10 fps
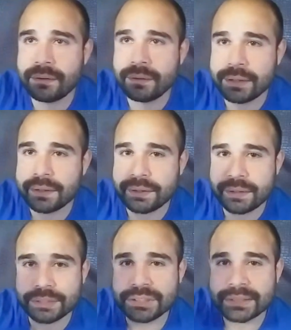It,
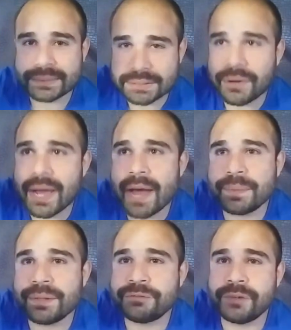it just so happened
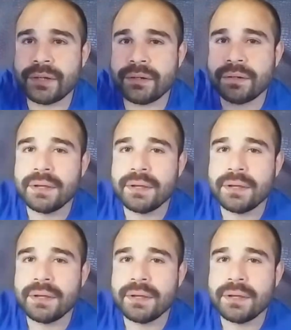to fit.